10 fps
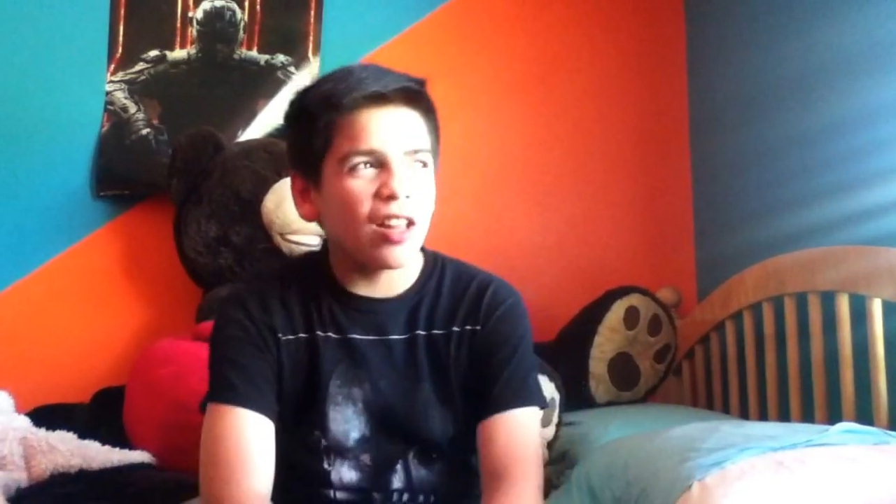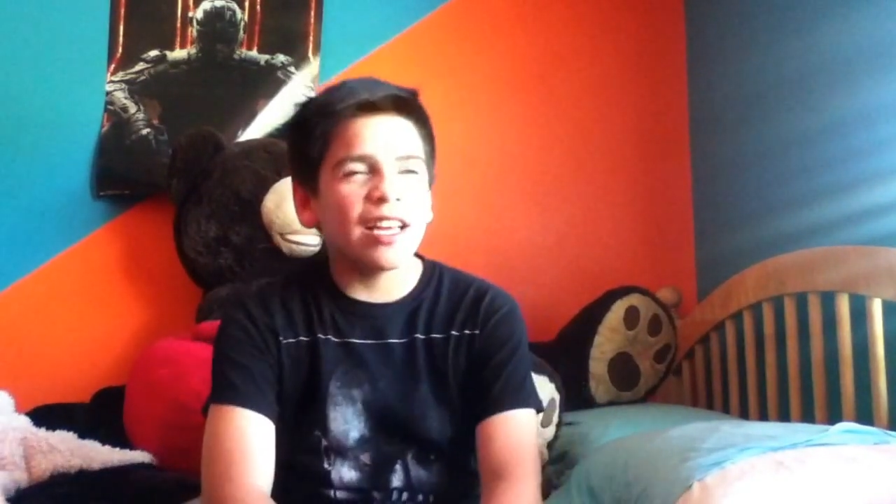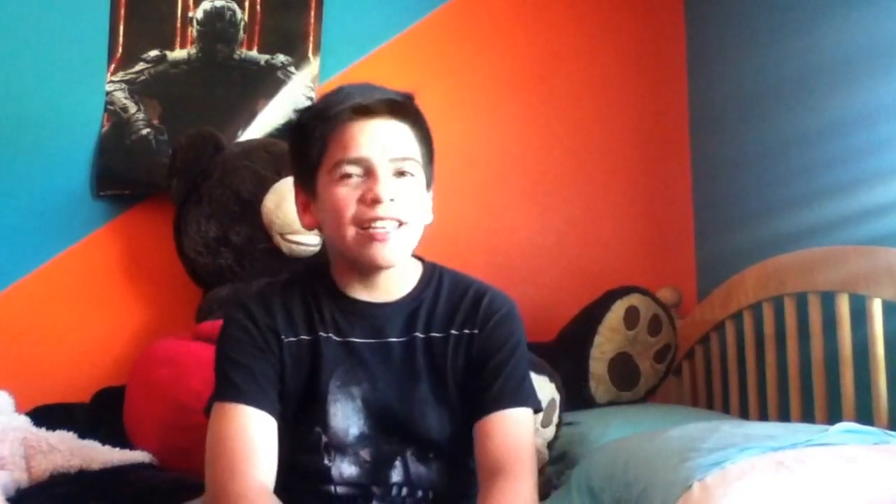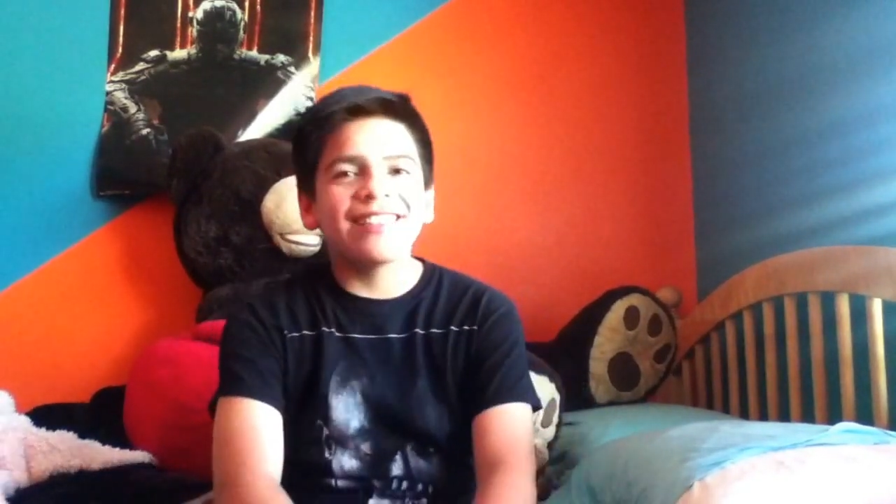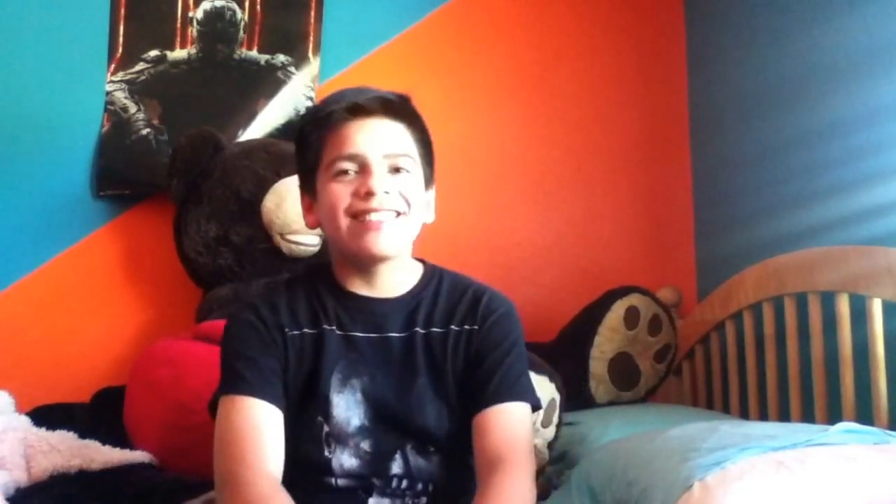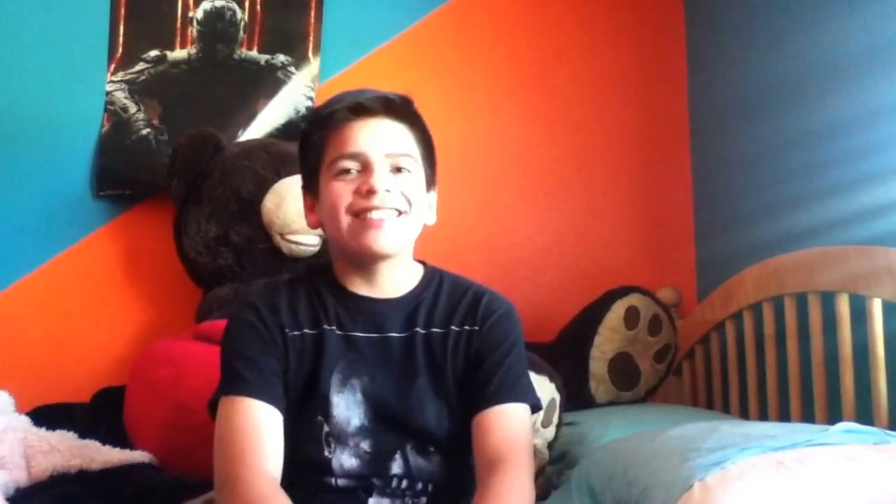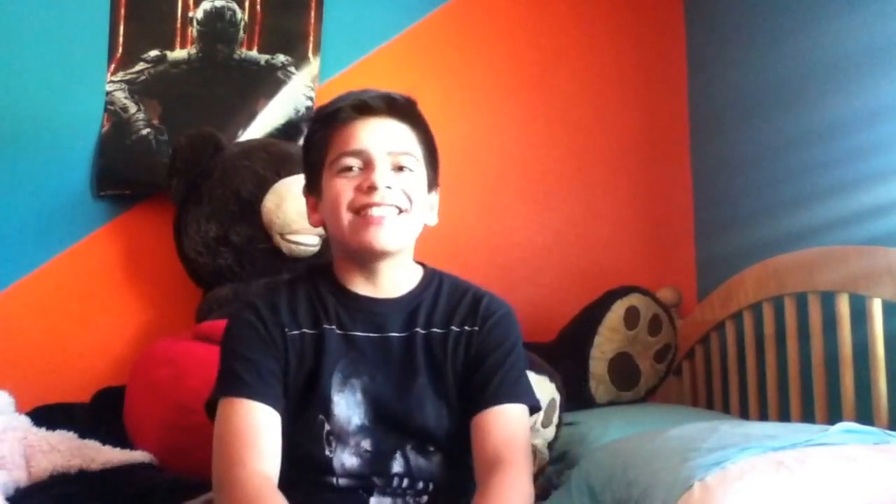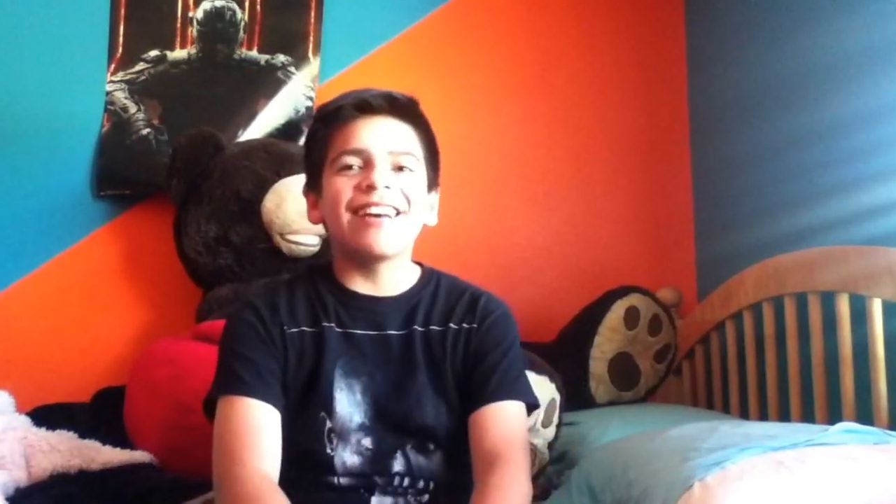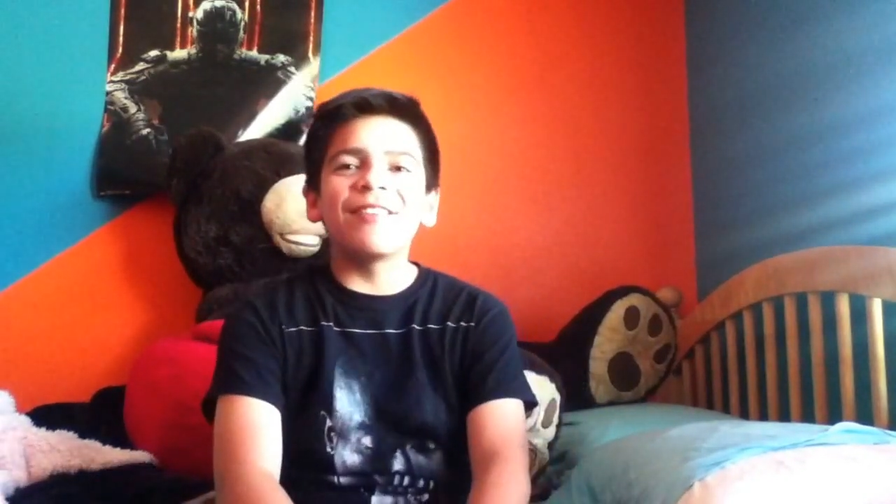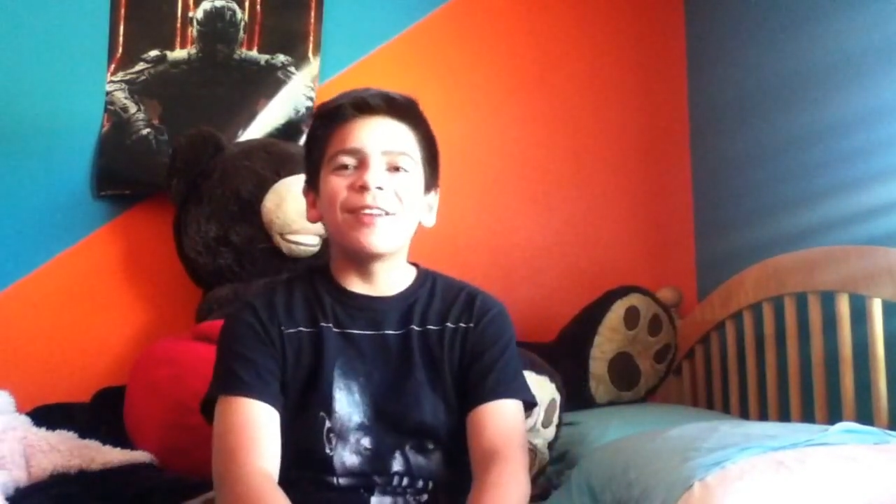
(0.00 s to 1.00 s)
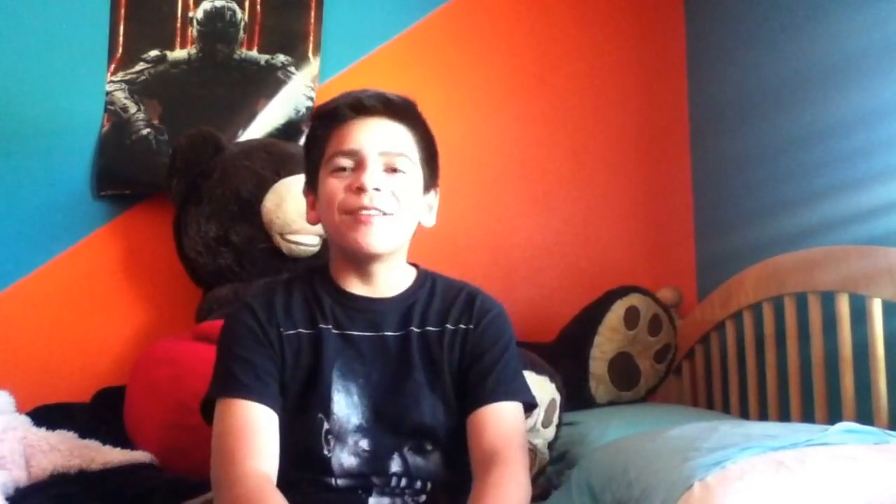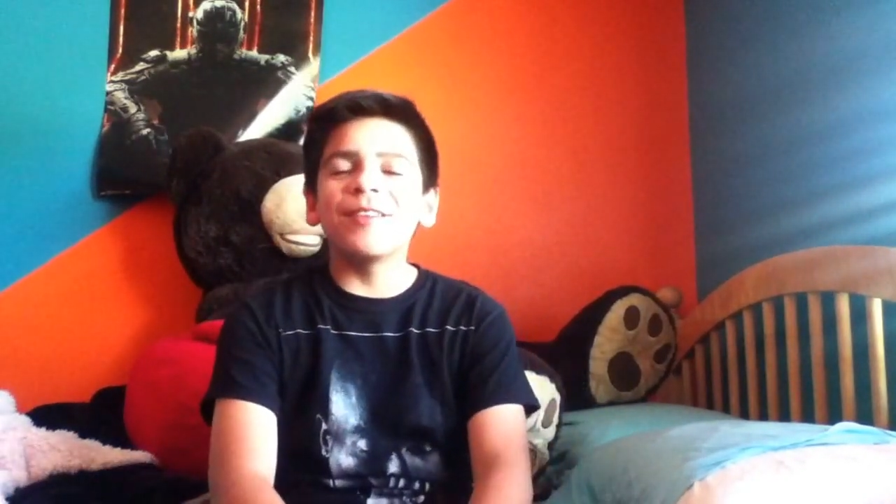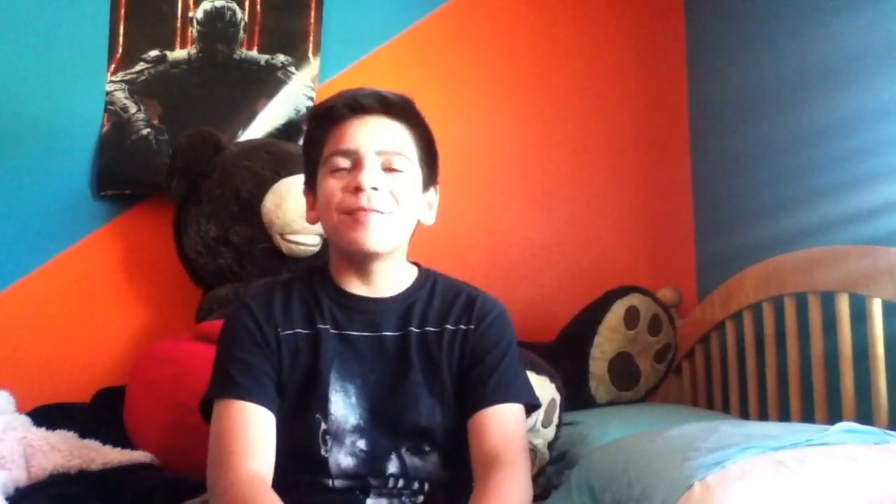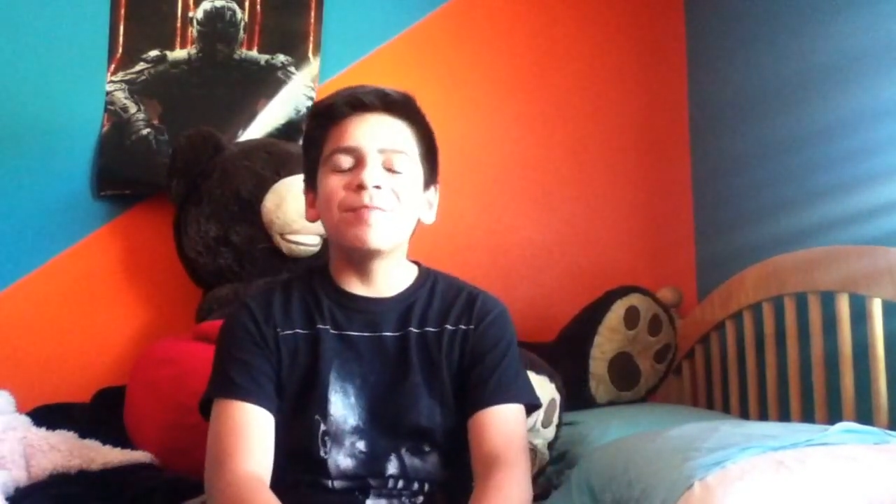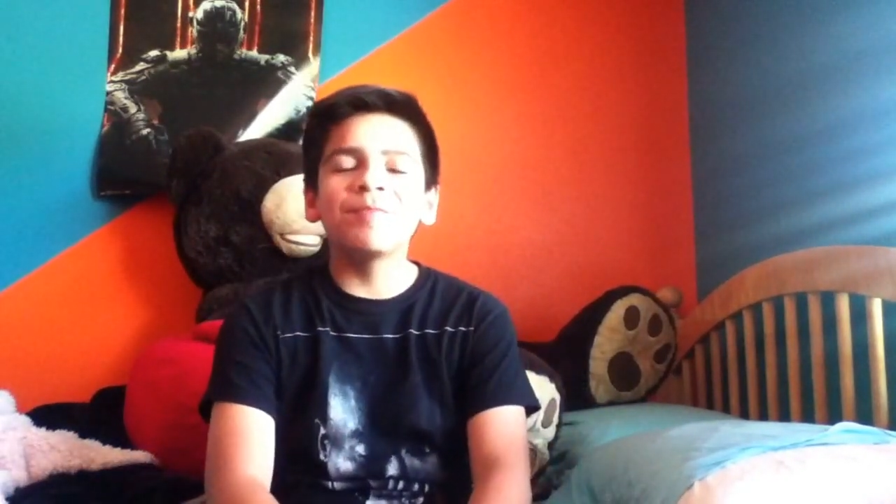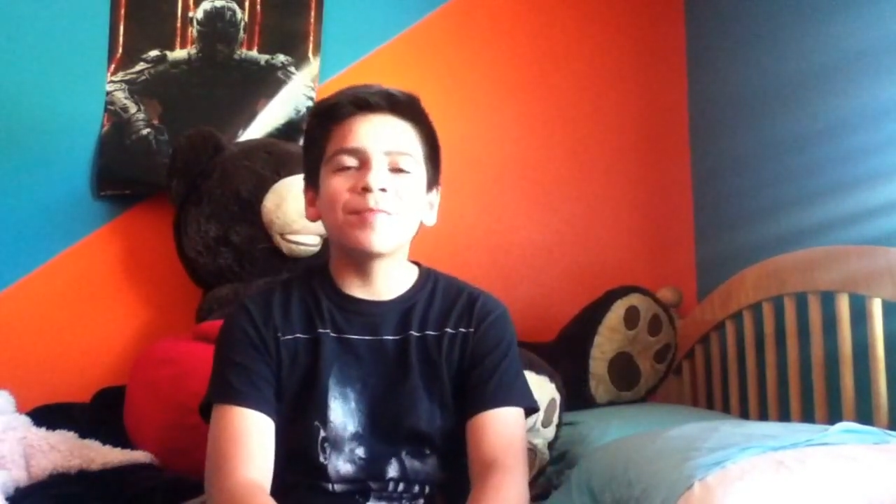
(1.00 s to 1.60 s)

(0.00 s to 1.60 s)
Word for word: like seven of them